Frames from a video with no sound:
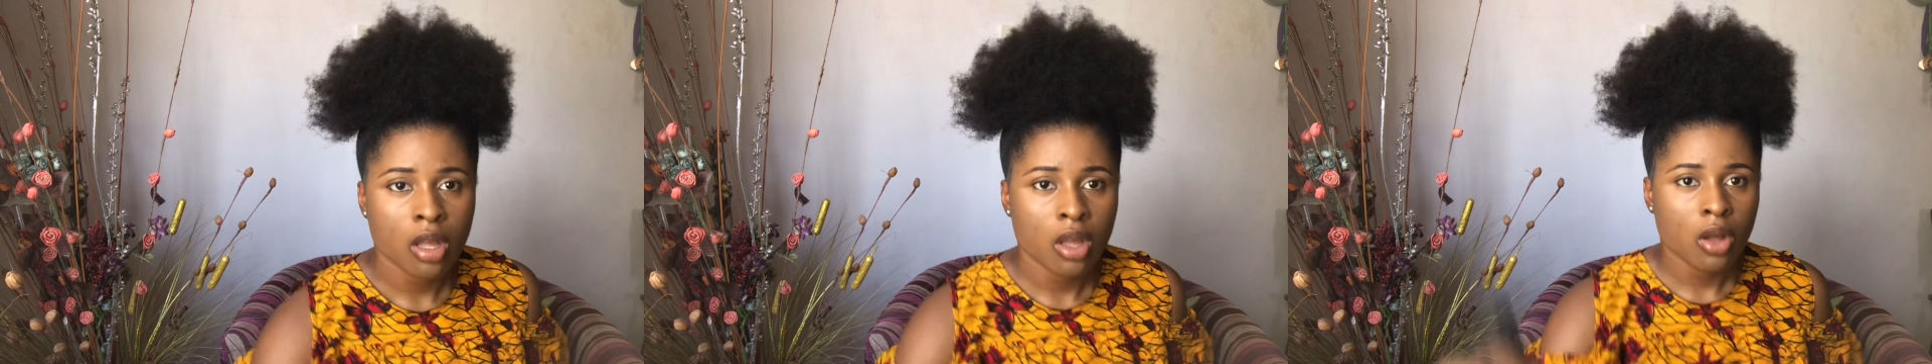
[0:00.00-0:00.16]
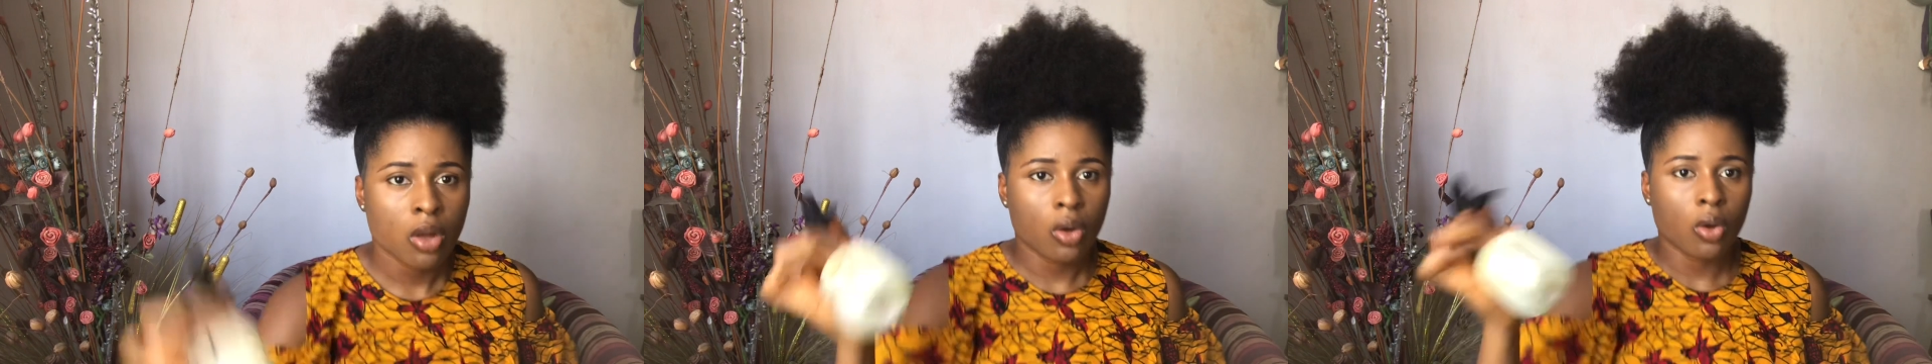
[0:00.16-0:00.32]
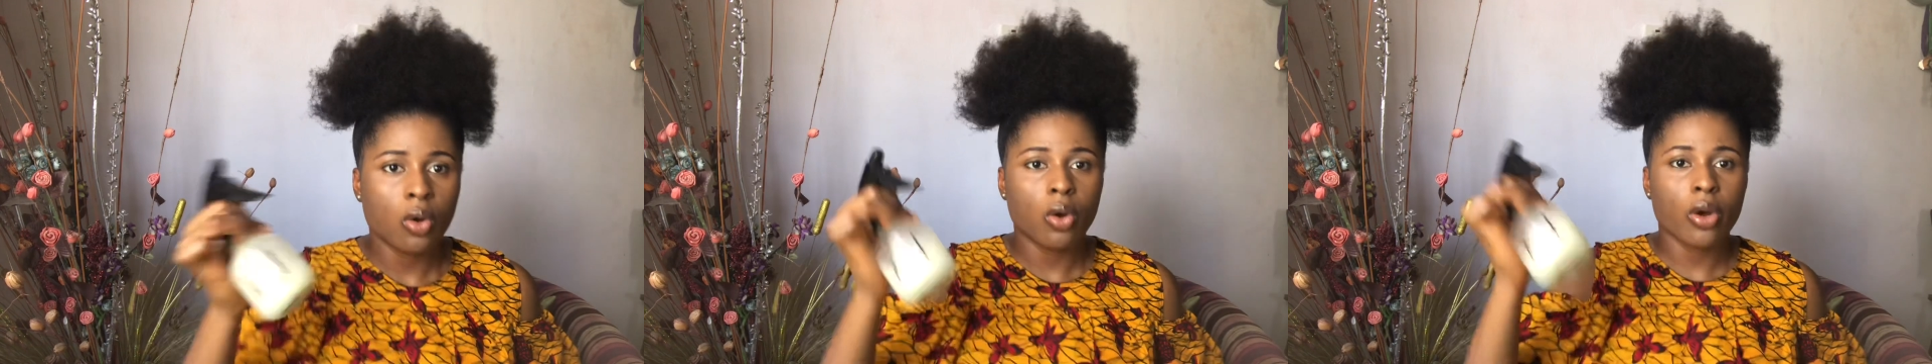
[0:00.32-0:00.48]

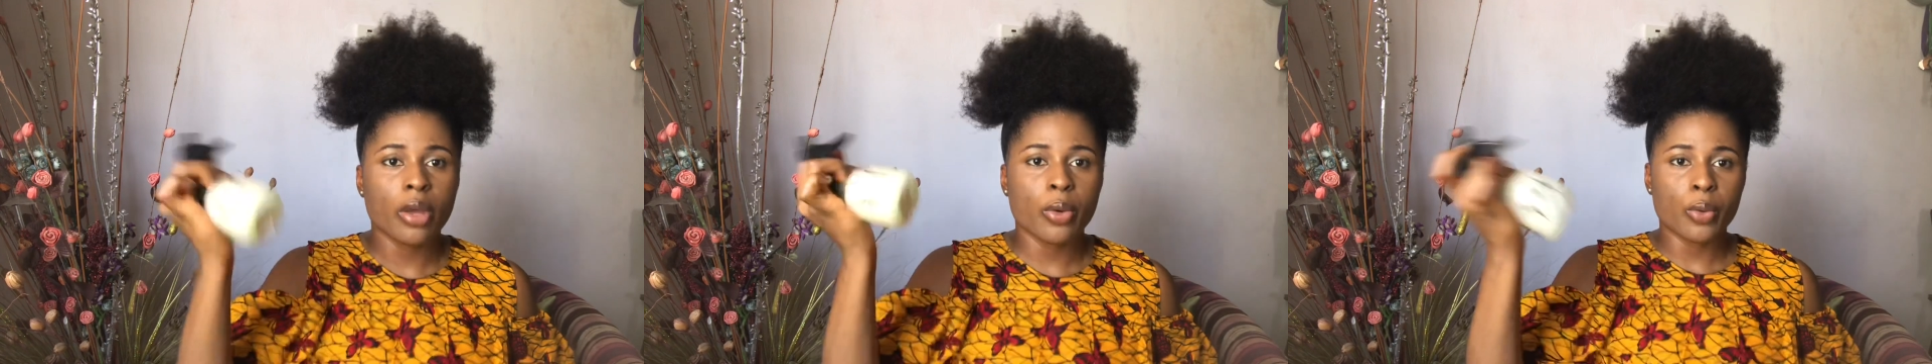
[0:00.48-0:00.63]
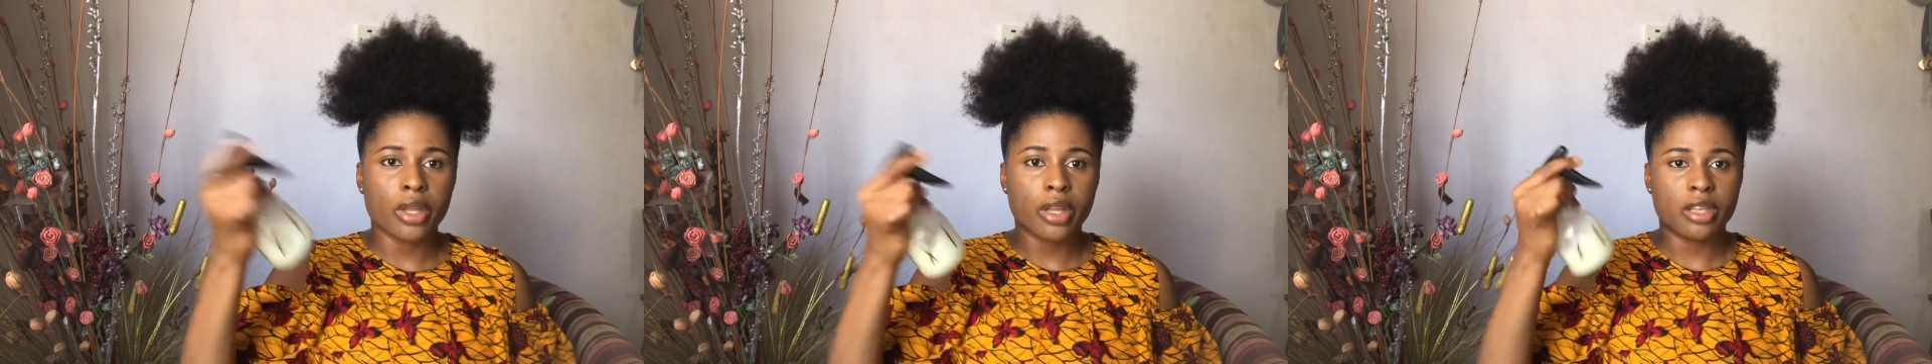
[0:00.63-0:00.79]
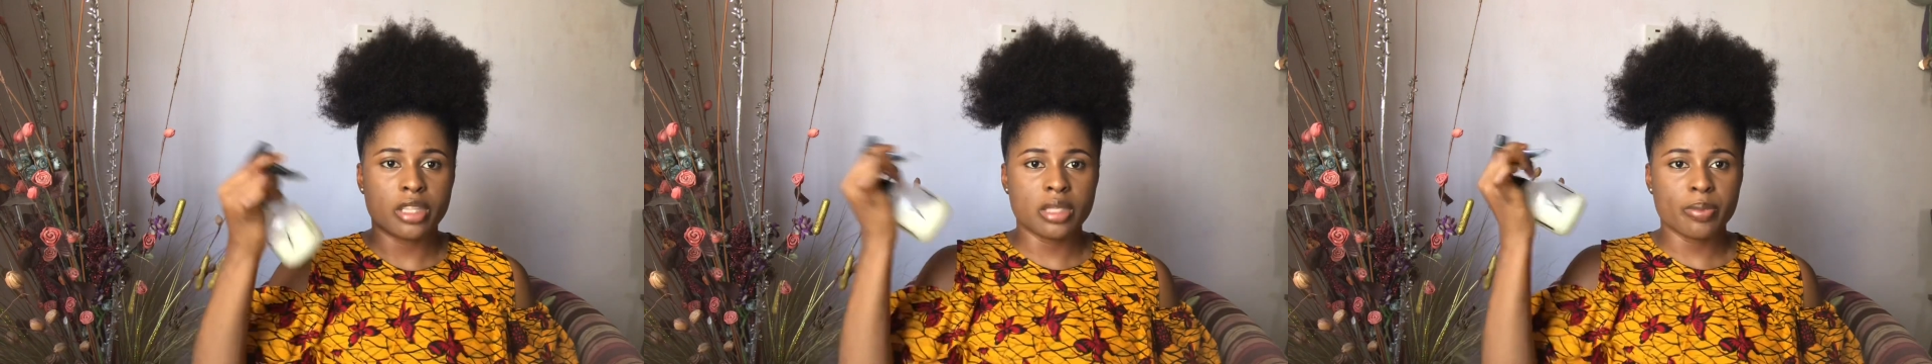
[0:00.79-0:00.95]
go in with
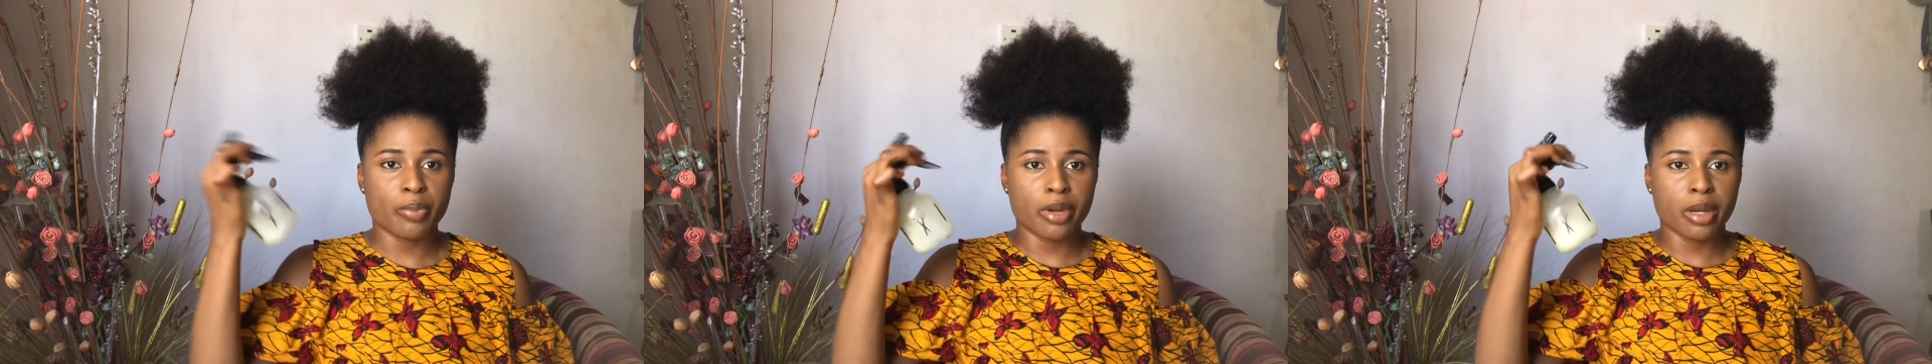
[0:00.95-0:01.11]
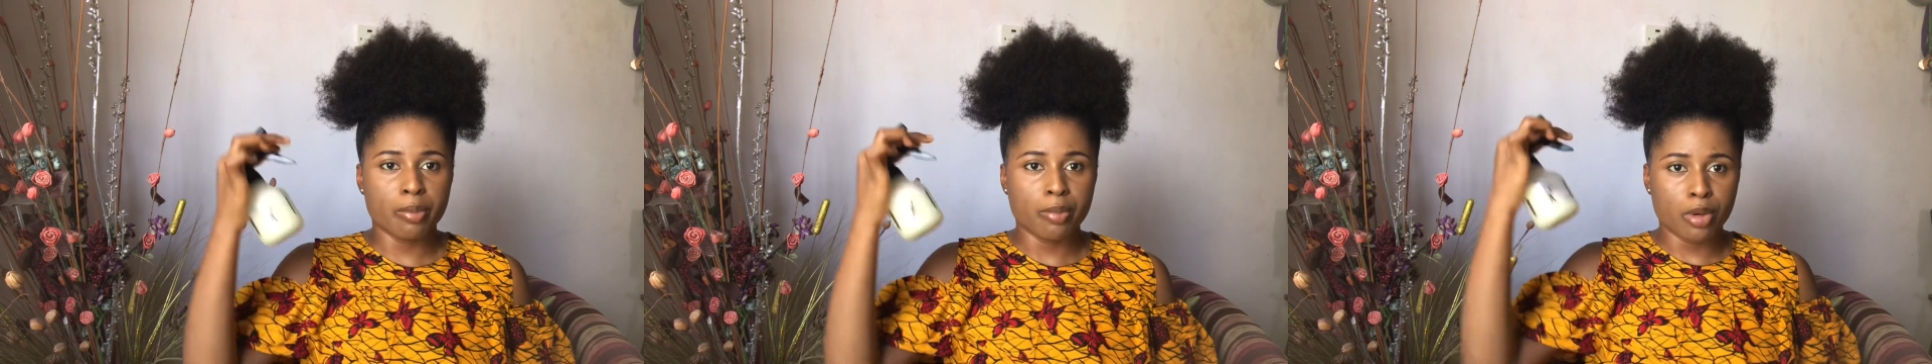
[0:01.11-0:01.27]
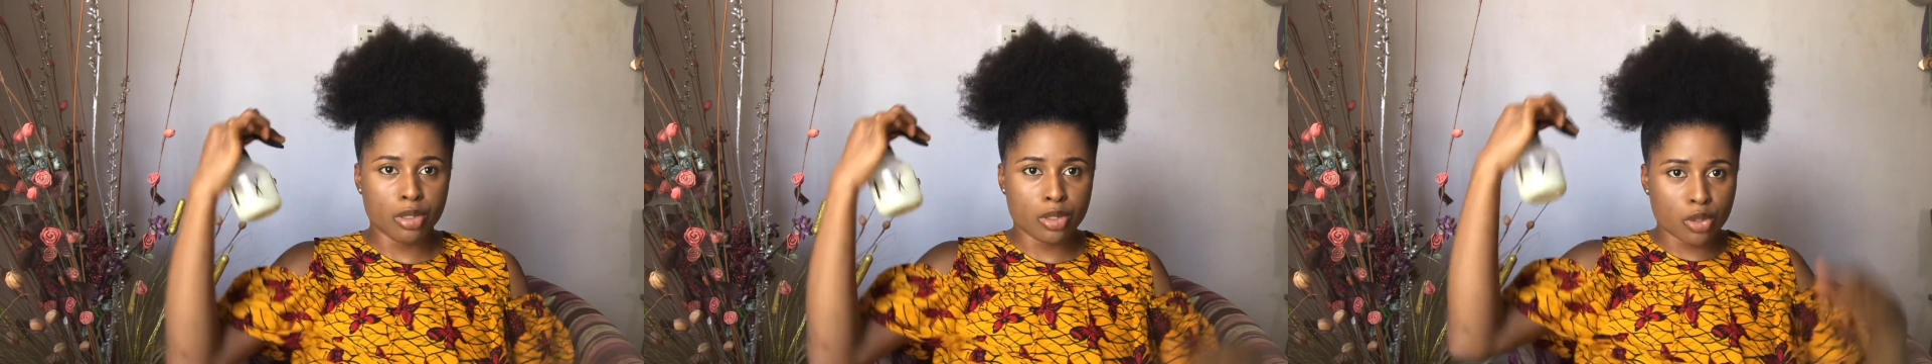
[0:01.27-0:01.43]
a spray
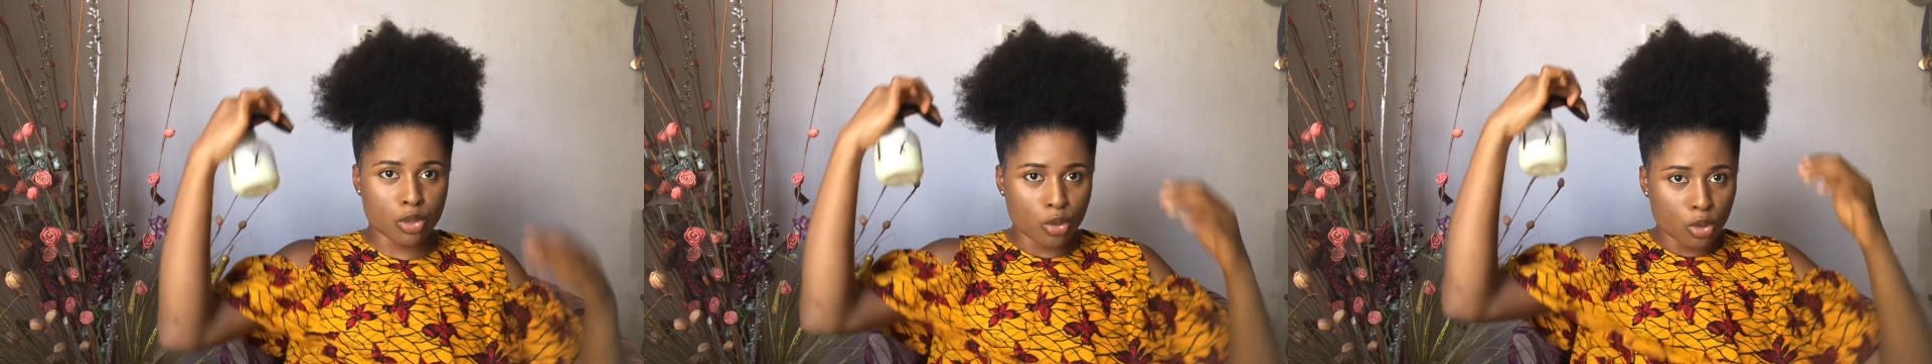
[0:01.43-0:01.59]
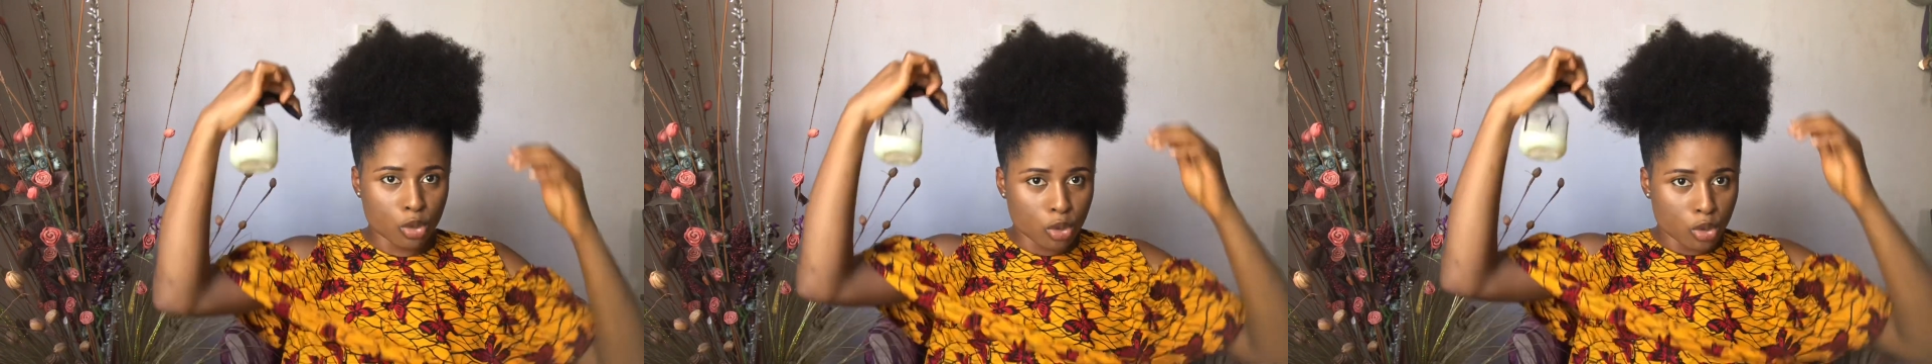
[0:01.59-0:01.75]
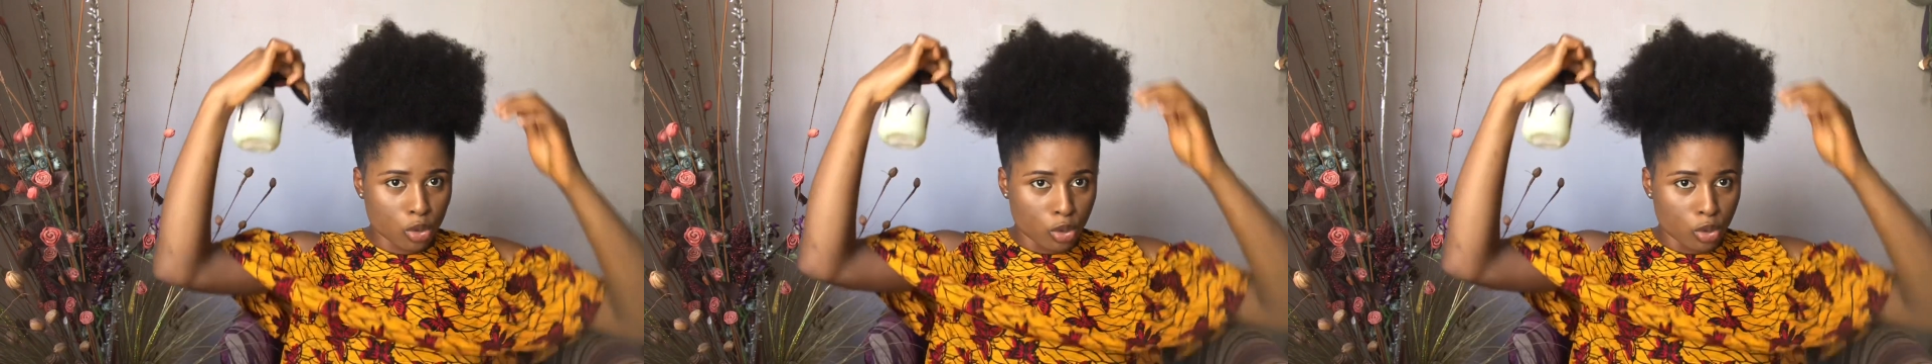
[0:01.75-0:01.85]
bottle to